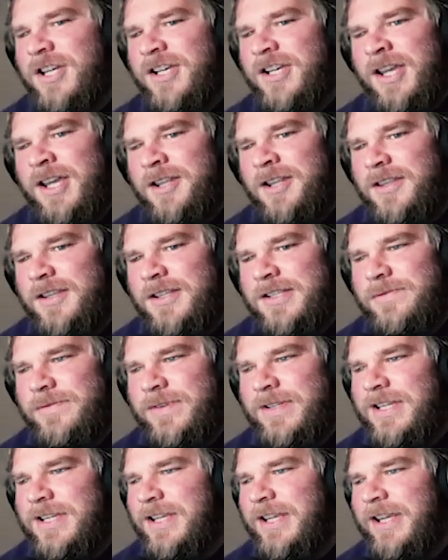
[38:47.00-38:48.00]
check out this
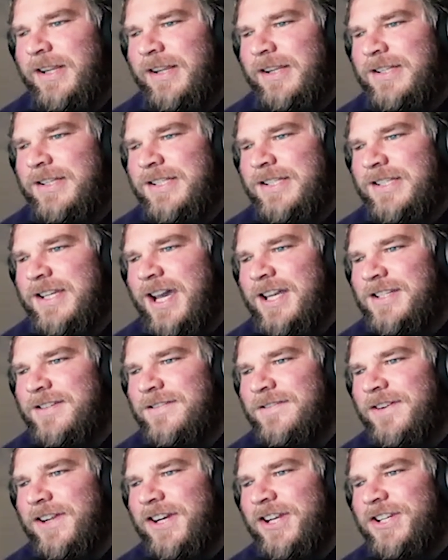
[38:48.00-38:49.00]
ridiculous stat
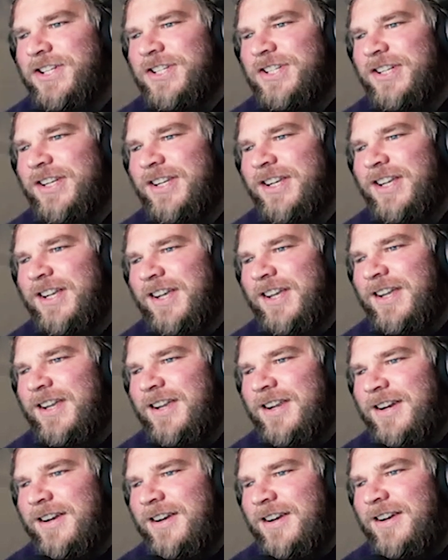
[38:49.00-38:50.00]
to finish.
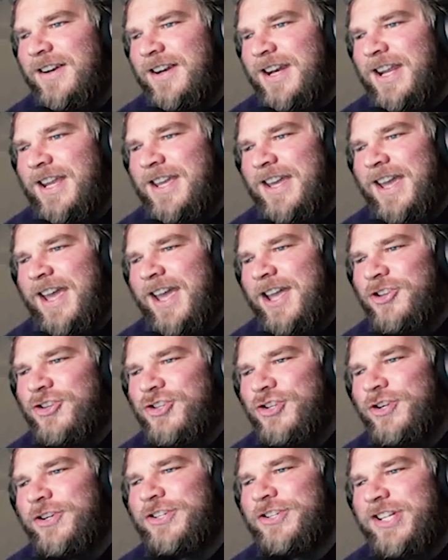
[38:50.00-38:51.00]
Nick and
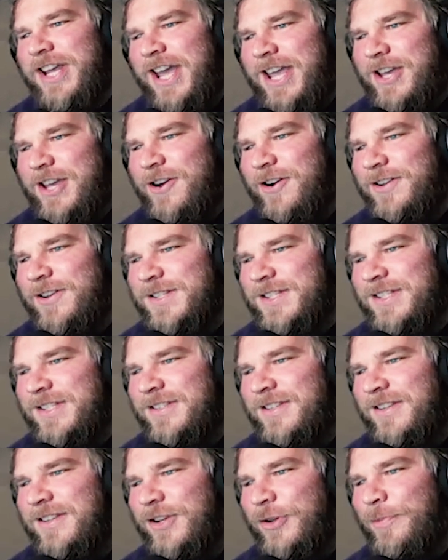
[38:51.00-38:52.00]
Josh Dacos
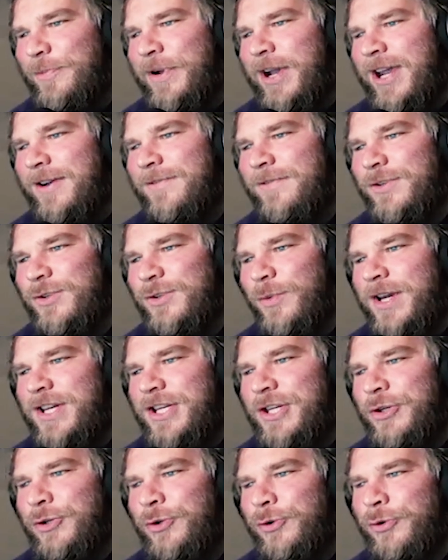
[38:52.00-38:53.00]
combined for
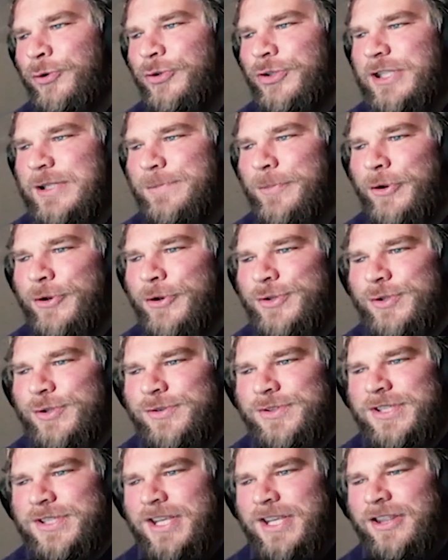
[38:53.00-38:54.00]
22
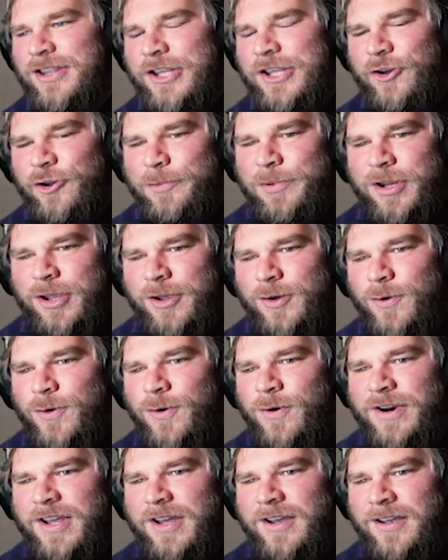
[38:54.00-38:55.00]
disposals in the opening
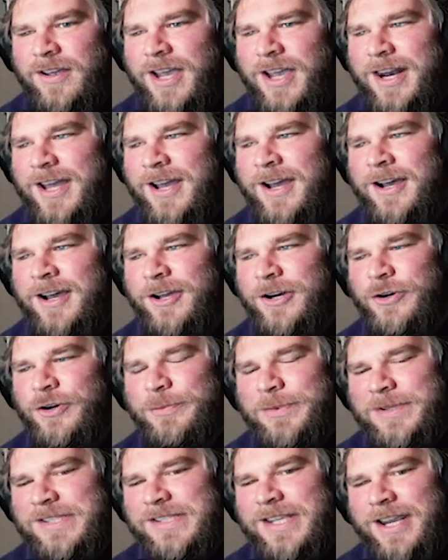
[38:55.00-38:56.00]
quarter at
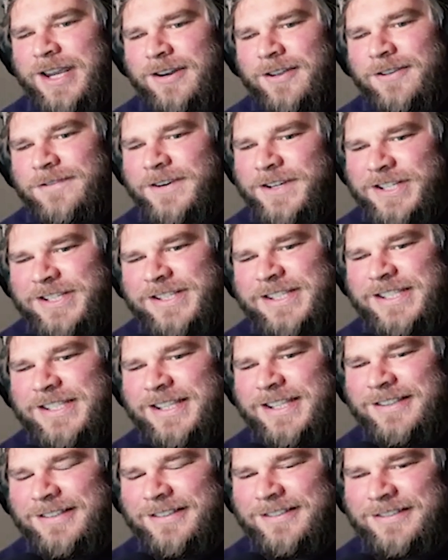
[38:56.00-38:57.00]
100%
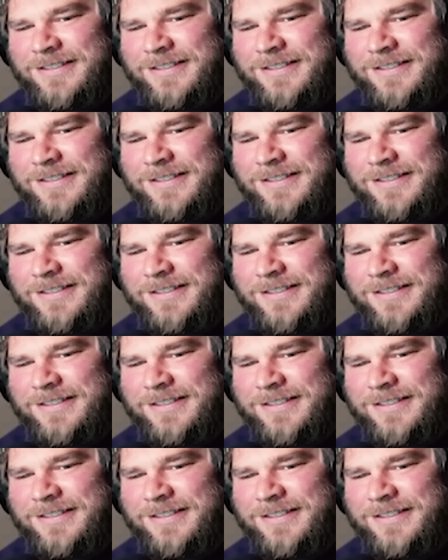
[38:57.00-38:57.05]
efficiency.